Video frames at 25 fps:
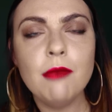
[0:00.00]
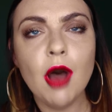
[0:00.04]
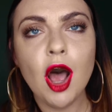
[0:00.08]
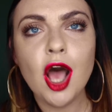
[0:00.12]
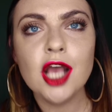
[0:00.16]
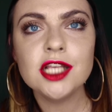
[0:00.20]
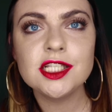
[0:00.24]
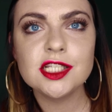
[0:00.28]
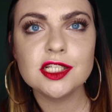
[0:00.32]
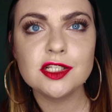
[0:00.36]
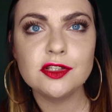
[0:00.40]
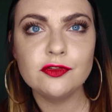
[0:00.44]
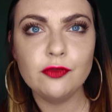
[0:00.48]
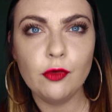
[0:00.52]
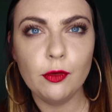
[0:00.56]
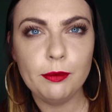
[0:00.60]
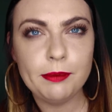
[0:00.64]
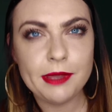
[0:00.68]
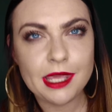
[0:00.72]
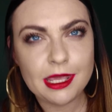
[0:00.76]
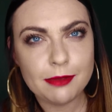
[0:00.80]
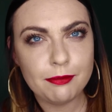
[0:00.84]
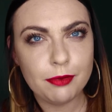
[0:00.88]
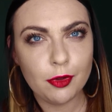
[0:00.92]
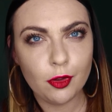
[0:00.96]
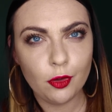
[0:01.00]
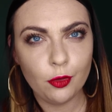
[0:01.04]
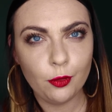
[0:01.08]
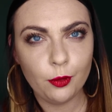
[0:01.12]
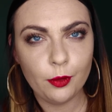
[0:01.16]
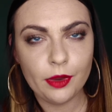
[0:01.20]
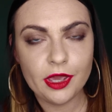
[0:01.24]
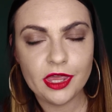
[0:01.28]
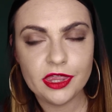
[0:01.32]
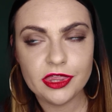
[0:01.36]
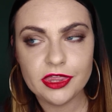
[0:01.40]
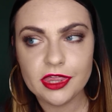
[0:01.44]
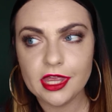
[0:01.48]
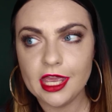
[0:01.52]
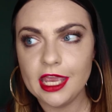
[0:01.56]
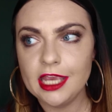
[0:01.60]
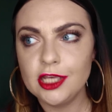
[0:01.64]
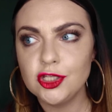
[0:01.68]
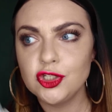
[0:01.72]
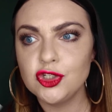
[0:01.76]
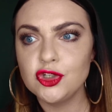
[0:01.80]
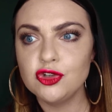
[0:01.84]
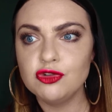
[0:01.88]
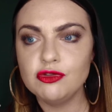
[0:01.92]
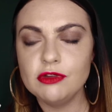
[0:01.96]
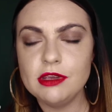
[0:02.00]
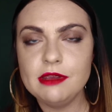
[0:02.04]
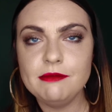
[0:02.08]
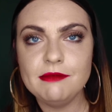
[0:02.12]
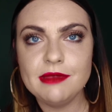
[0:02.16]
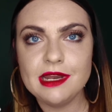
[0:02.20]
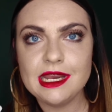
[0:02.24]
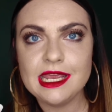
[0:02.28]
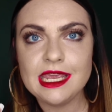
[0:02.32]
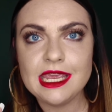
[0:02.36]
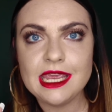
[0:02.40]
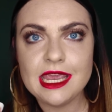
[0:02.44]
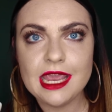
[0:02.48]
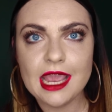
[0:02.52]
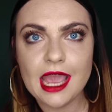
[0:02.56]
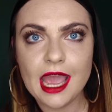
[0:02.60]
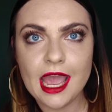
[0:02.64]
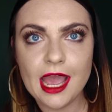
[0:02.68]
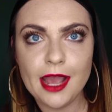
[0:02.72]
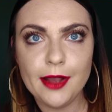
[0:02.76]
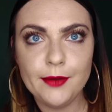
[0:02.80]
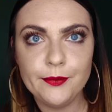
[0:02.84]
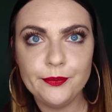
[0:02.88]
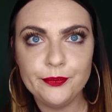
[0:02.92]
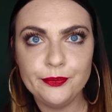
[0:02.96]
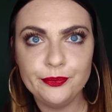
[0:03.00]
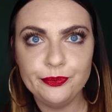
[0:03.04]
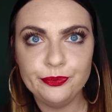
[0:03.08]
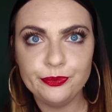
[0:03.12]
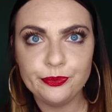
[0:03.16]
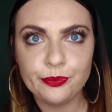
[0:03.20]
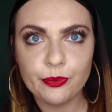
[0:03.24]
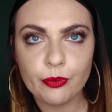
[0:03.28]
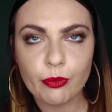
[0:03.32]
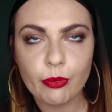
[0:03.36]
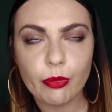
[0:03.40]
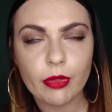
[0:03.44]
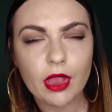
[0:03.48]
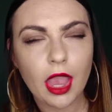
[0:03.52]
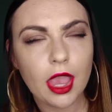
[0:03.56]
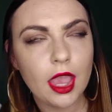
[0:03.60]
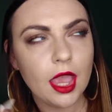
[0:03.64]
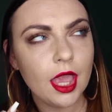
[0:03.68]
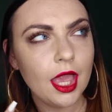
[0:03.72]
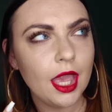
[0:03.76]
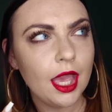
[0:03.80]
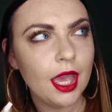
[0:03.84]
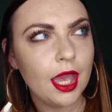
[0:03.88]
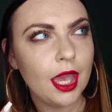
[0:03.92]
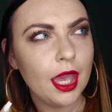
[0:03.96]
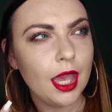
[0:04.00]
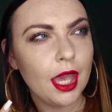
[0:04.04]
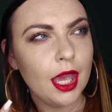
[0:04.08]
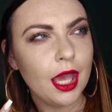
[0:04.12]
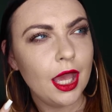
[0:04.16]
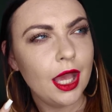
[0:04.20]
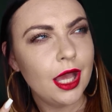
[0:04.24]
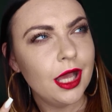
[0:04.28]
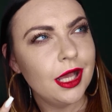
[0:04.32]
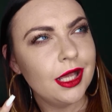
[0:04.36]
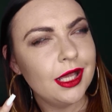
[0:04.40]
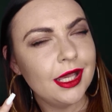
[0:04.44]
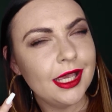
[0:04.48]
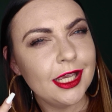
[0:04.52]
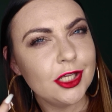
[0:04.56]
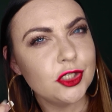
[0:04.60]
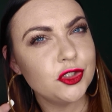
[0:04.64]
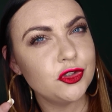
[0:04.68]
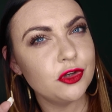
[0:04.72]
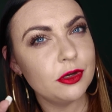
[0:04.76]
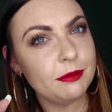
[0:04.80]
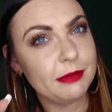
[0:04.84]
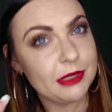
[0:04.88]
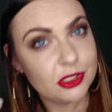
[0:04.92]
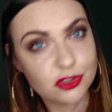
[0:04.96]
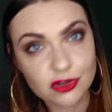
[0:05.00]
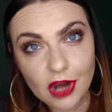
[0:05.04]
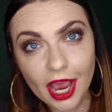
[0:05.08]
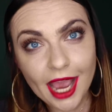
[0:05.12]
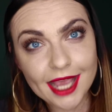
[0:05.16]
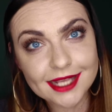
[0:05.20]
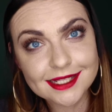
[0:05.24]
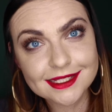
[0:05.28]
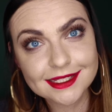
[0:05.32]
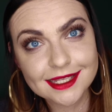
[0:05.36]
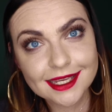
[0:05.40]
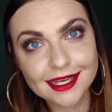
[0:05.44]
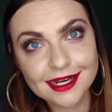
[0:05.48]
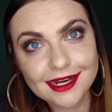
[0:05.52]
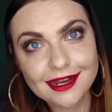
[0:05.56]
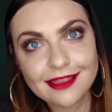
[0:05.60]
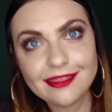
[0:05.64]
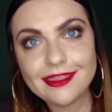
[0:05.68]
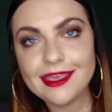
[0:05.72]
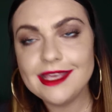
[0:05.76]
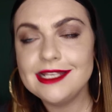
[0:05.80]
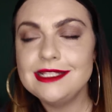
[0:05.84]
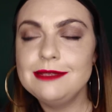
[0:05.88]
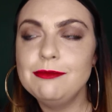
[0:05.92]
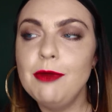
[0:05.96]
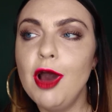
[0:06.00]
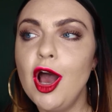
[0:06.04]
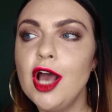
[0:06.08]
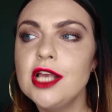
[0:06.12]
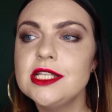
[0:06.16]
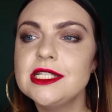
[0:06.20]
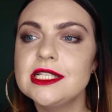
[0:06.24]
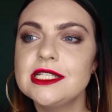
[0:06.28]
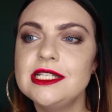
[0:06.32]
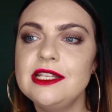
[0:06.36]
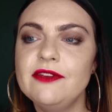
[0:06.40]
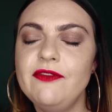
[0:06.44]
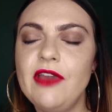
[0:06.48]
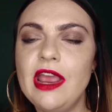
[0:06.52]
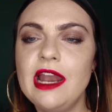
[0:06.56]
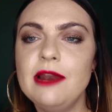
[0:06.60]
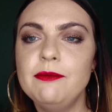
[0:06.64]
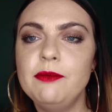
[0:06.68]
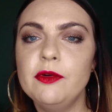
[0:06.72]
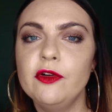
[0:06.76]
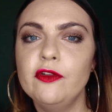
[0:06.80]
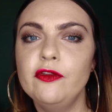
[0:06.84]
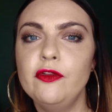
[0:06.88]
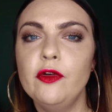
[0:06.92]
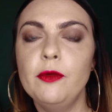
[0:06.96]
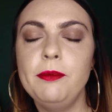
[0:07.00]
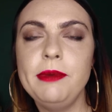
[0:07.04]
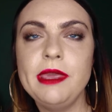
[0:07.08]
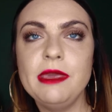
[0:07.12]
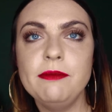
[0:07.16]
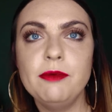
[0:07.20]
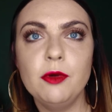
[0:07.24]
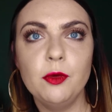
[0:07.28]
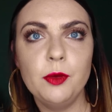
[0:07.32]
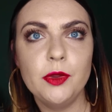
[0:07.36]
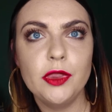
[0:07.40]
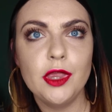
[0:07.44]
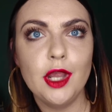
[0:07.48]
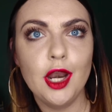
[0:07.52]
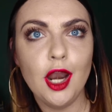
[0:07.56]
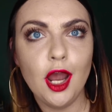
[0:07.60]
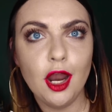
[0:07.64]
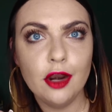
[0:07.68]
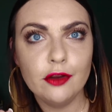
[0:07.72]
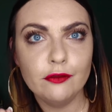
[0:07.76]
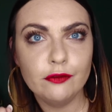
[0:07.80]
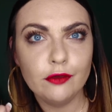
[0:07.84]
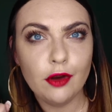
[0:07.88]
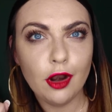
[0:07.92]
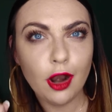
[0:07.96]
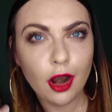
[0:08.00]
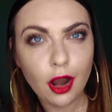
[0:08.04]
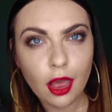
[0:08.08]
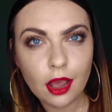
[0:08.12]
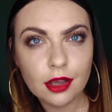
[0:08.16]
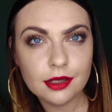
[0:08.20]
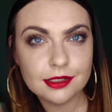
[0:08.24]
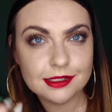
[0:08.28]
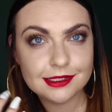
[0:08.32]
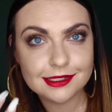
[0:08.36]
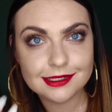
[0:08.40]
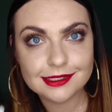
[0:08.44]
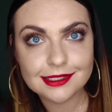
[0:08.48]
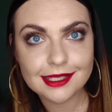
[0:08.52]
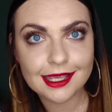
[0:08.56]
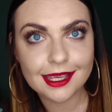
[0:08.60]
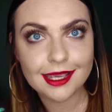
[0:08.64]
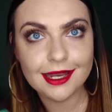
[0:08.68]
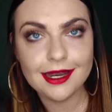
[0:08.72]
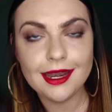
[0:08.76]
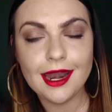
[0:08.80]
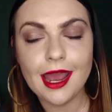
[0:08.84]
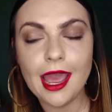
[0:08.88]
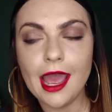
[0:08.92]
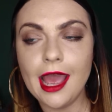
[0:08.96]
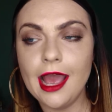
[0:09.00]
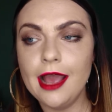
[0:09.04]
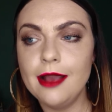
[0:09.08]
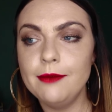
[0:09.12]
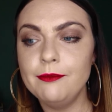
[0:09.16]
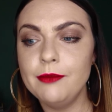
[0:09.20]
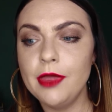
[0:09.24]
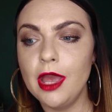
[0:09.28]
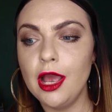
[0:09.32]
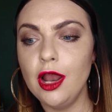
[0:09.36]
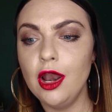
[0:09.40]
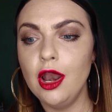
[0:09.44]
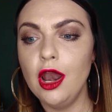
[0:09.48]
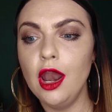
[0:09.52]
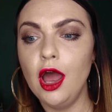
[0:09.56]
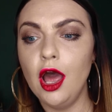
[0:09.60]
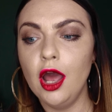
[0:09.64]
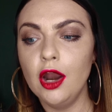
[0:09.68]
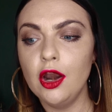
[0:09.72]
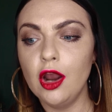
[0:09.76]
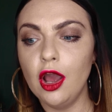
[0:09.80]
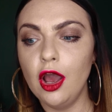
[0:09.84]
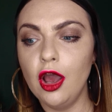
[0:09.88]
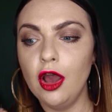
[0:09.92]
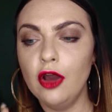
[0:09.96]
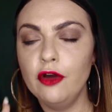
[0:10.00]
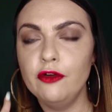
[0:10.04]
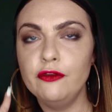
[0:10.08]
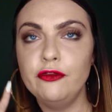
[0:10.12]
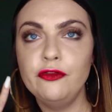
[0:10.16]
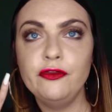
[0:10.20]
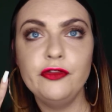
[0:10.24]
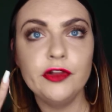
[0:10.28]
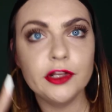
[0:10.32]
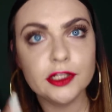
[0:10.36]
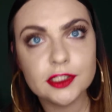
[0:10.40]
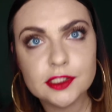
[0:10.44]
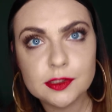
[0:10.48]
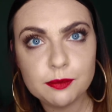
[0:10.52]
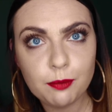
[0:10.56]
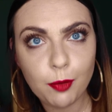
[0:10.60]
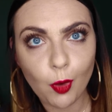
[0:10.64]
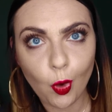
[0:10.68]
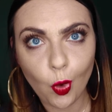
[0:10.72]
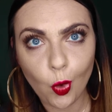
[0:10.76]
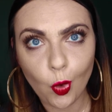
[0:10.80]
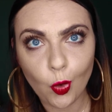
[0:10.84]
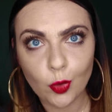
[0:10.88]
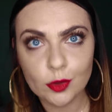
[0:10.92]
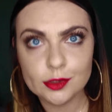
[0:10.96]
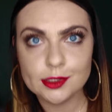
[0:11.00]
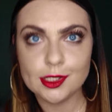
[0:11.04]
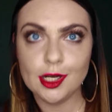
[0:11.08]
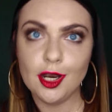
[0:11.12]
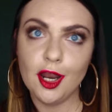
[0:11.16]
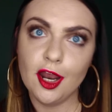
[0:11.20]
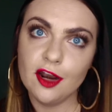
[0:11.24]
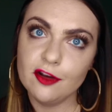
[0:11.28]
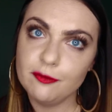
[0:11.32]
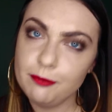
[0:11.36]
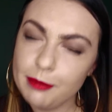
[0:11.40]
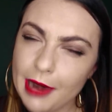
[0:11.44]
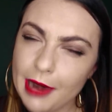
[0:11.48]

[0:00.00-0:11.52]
masks for people with extremely um, extremely dry skin. There's masks available for people with a lot of clogged skin, um, a lot of filled pores, a lot of